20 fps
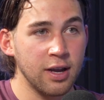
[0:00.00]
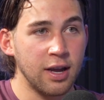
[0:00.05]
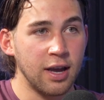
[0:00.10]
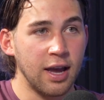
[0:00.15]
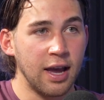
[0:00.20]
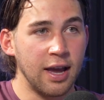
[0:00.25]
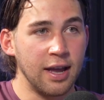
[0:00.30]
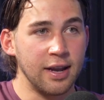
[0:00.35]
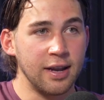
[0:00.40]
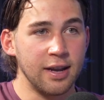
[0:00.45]

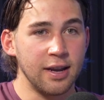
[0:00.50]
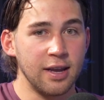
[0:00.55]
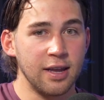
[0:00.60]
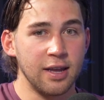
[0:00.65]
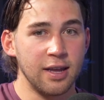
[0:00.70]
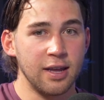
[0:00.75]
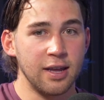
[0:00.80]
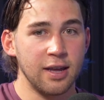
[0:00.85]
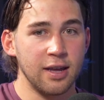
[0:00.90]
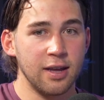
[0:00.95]
and
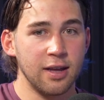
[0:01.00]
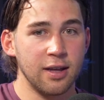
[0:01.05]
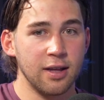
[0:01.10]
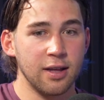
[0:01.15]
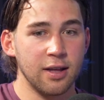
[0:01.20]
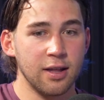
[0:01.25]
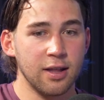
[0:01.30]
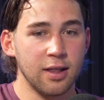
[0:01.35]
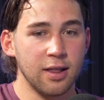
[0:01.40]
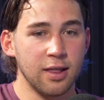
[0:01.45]

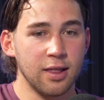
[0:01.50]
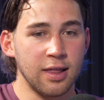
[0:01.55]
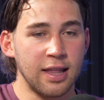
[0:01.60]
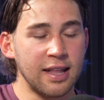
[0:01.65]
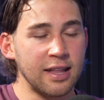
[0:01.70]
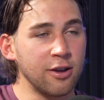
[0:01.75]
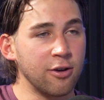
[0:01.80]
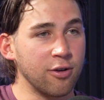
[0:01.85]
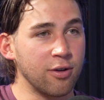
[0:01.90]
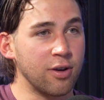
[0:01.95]

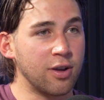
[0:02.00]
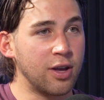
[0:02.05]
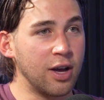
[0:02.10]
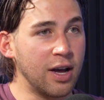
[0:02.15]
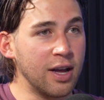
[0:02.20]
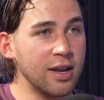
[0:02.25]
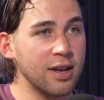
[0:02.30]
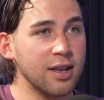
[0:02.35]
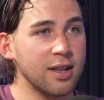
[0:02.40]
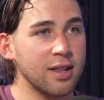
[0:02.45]
let your
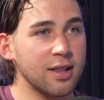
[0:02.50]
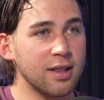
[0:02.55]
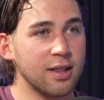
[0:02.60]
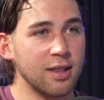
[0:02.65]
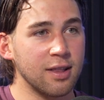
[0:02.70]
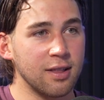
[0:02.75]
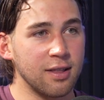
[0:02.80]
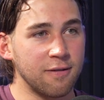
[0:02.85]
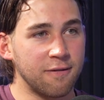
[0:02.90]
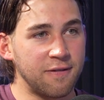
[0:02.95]
gut
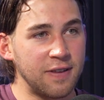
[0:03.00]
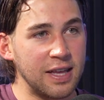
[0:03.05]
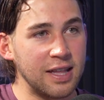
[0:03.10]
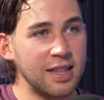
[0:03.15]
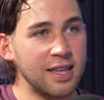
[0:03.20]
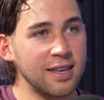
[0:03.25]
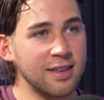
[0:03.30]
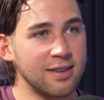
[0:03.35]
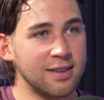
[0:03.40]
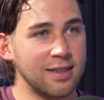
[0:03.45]

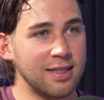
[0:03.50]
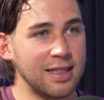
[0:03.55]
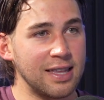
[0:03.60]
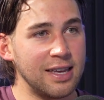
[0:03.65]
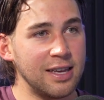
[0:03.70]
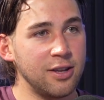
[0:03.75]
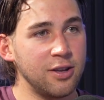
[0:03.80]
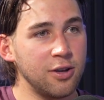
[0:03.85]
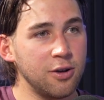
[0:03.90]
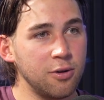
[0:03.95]
feelings
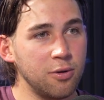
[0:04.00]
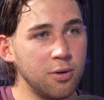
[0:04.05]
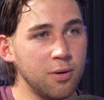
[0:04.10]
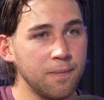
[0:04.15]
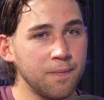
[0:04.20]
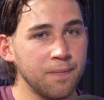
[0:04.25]
lead you,